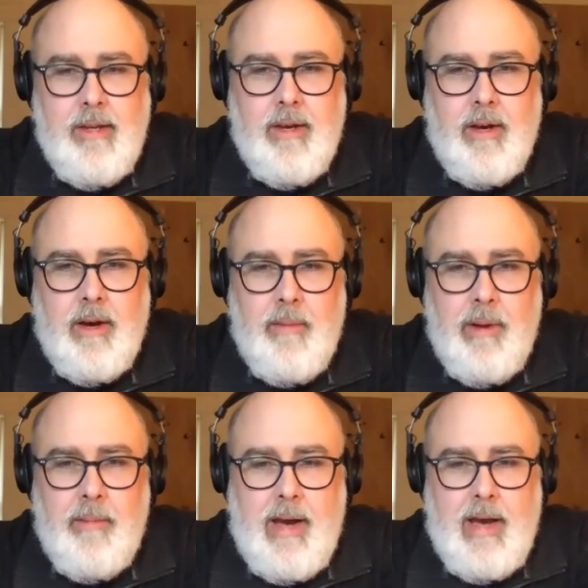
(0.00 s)

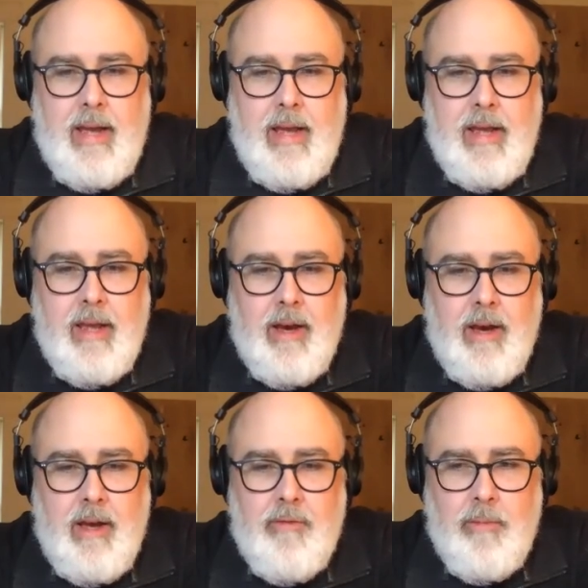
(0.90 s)
And my
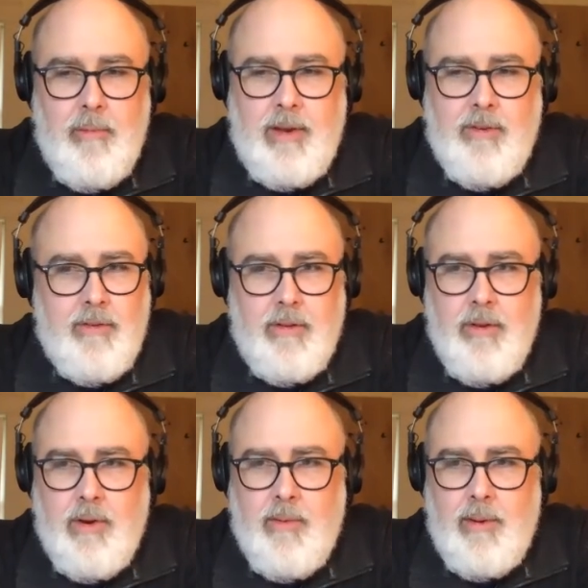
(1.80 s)
information's on the
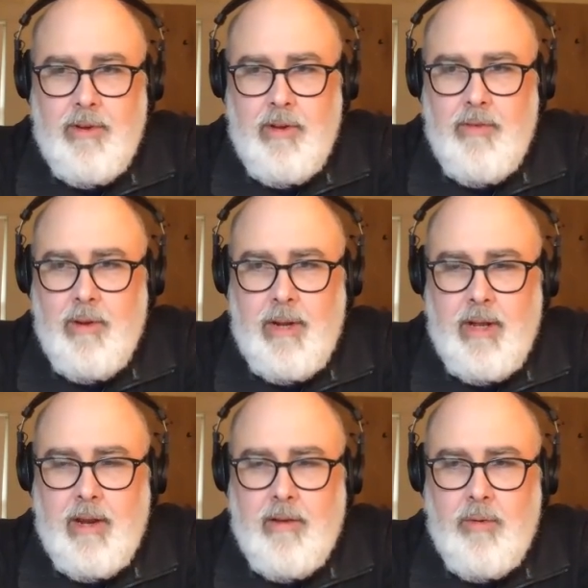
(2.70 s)
UA website if
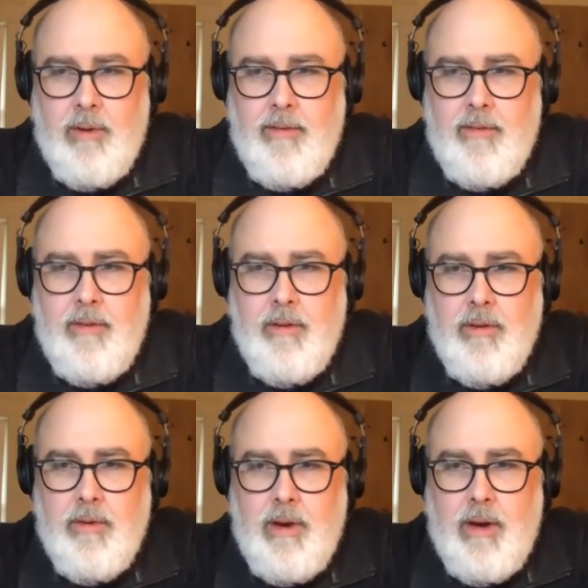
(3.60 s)
anybody ever wants
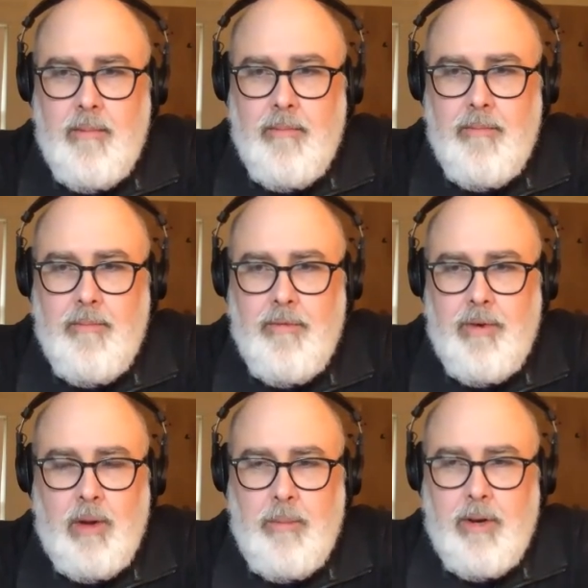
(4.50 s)
to
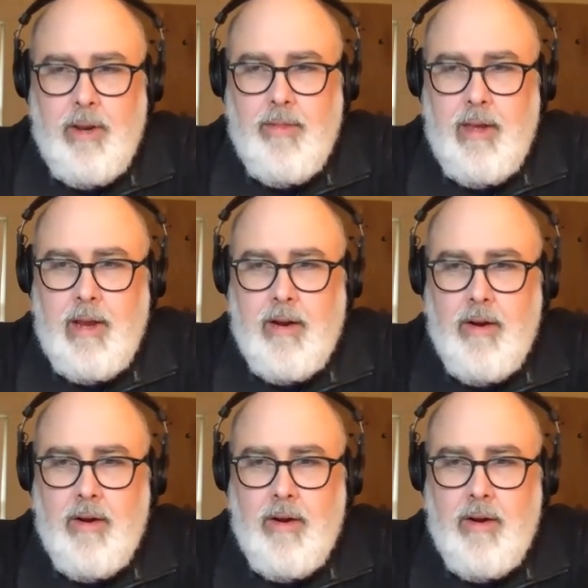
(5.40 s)
follow up on anything or